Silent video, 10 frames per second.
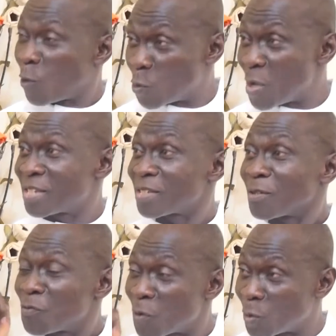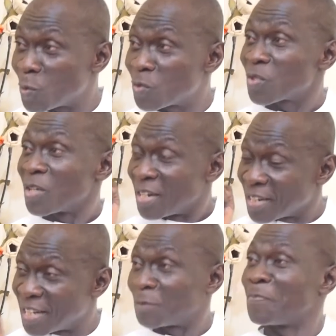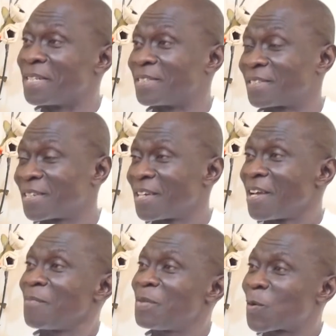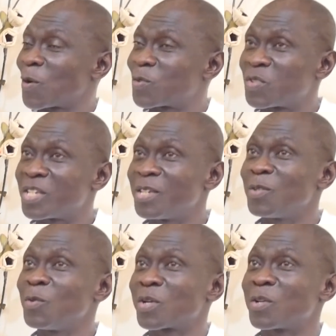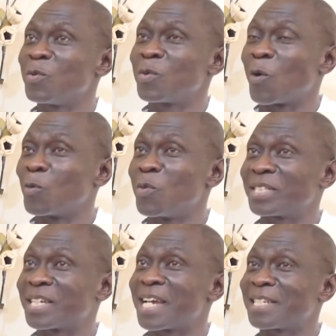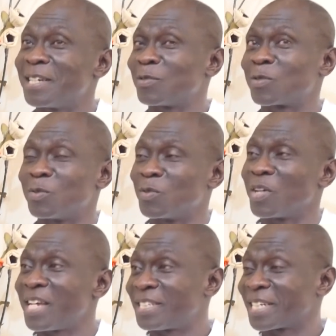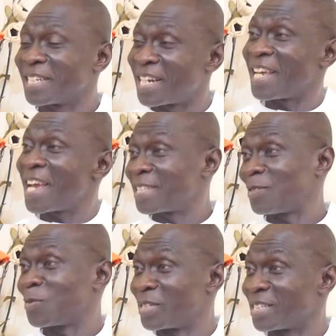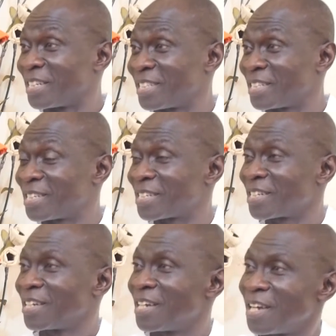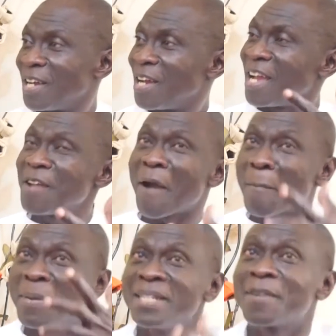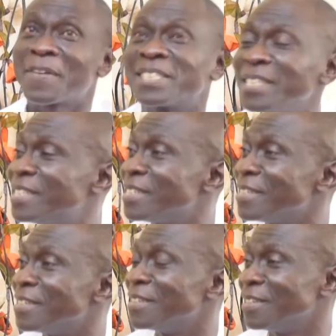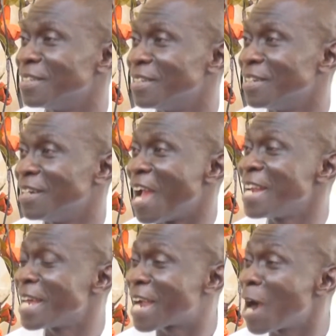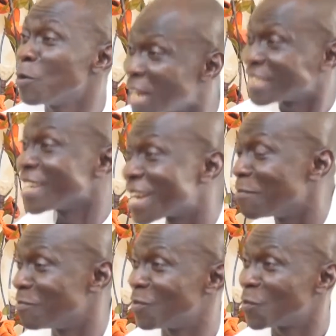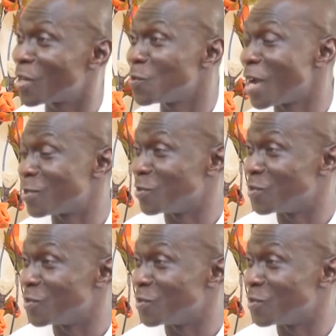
Always follows the space. Because you see, you always get into a chicken and egg situation, isn't it? If I build the facility and the cargo doesn't come, what do I do,